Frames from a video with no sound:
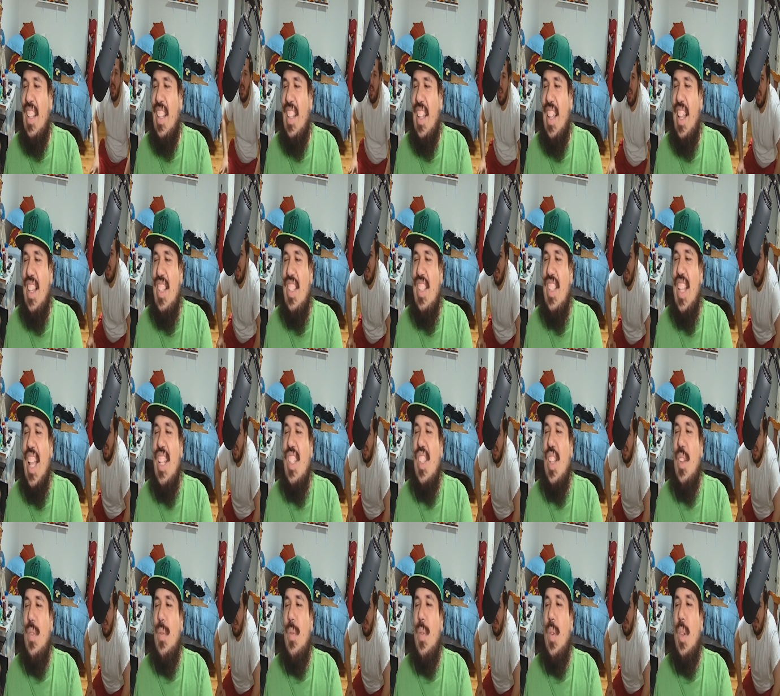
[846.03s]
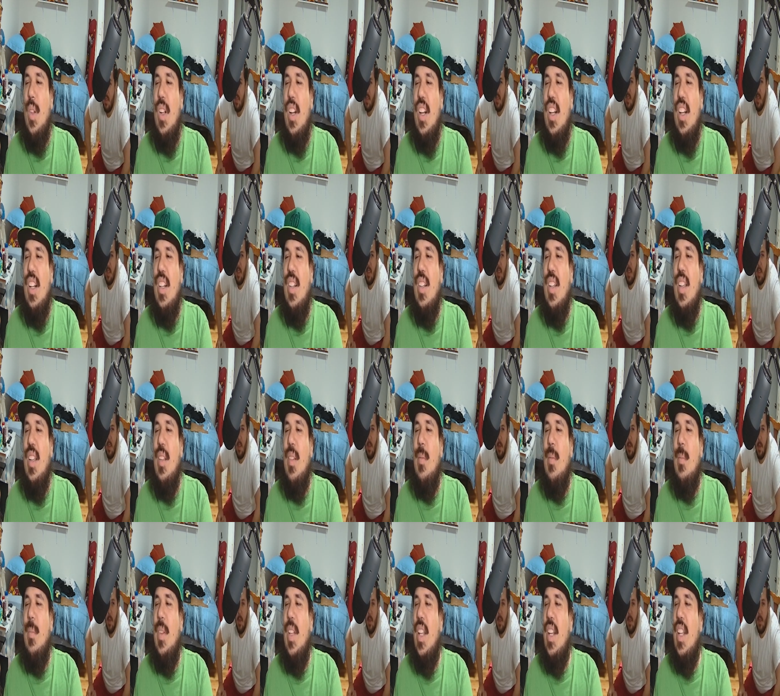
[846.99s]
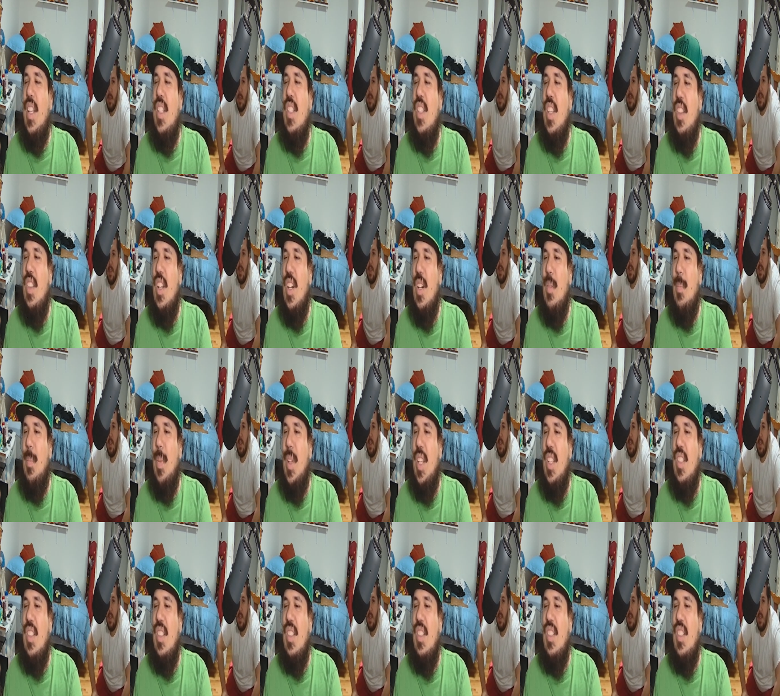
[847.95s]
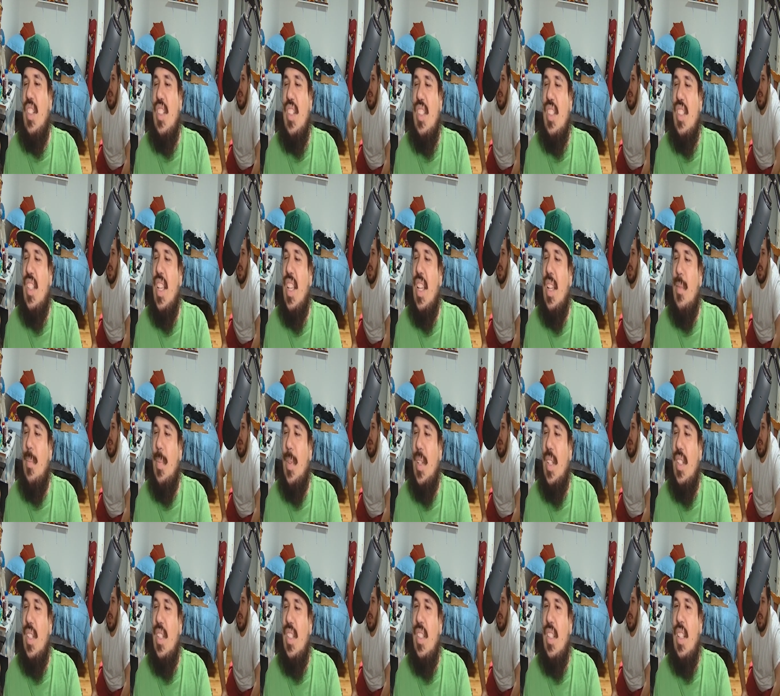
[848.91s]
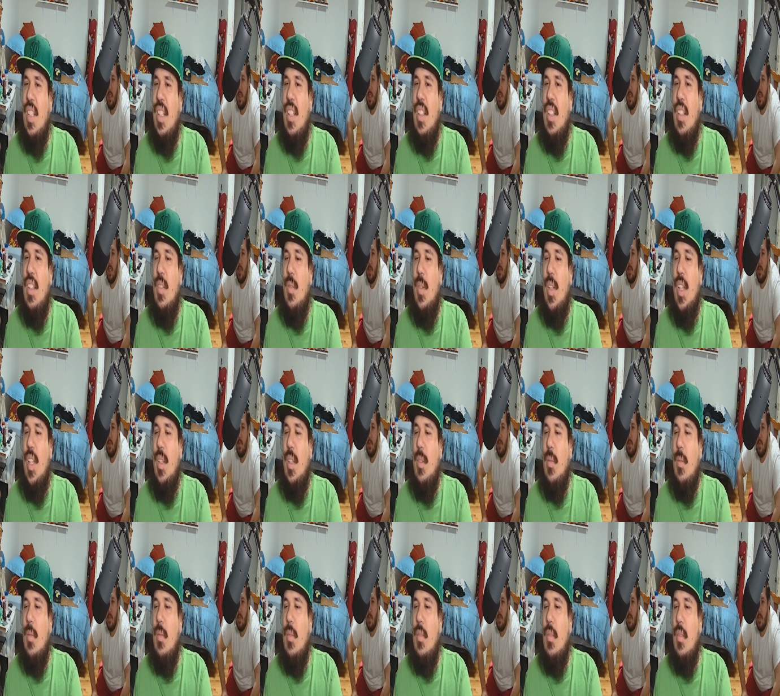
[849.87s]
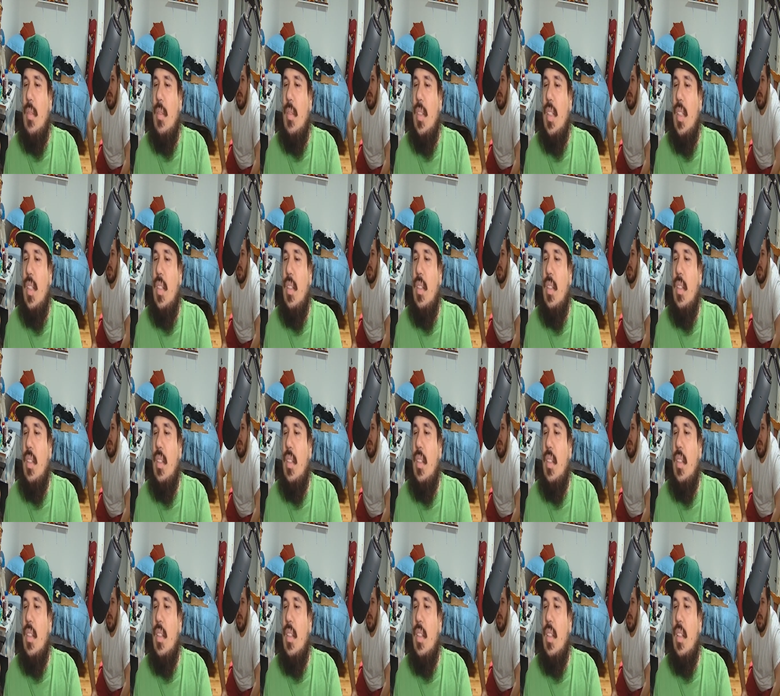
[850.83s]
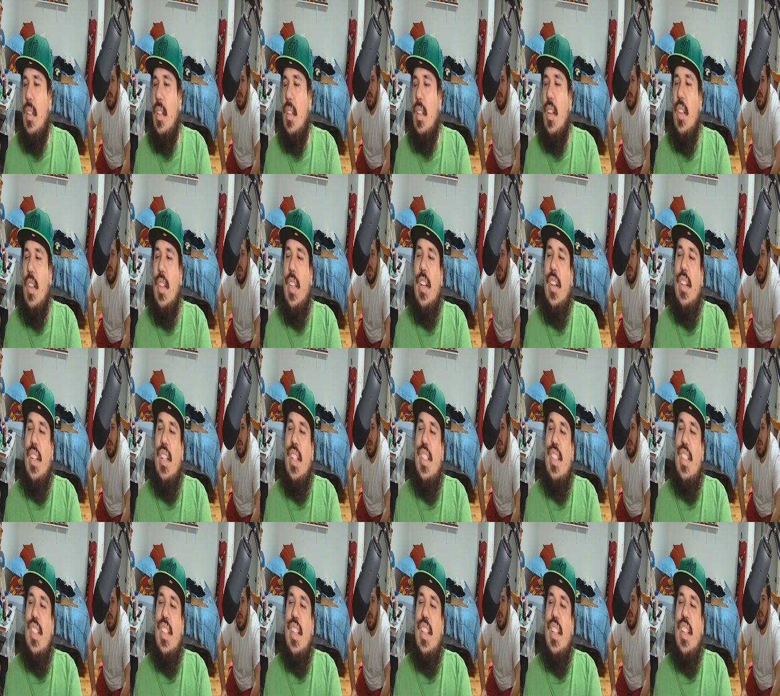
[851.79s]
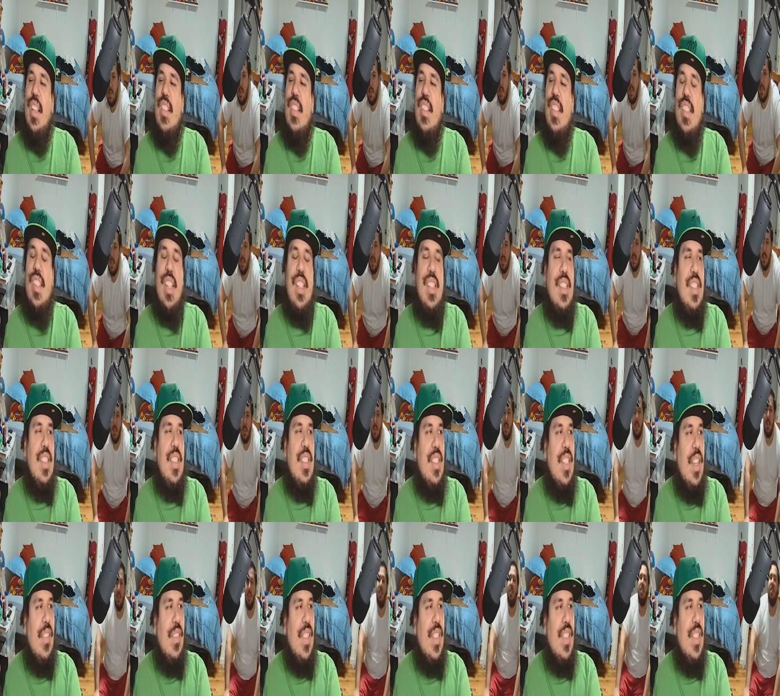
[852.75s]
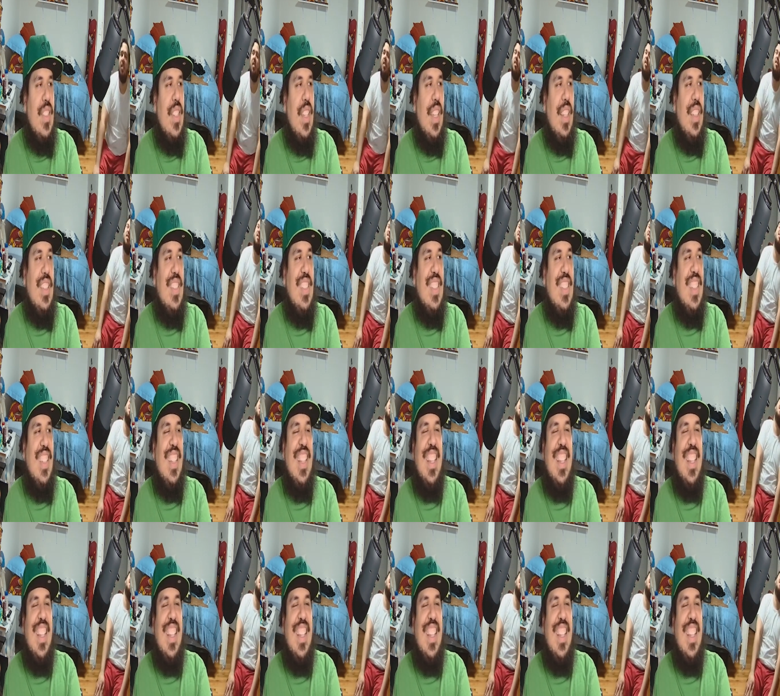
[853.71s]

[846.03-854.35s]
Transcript: it's... That's the full art. It is a third page, or second page. Wait. Oh, there it is. sixty-seven cents.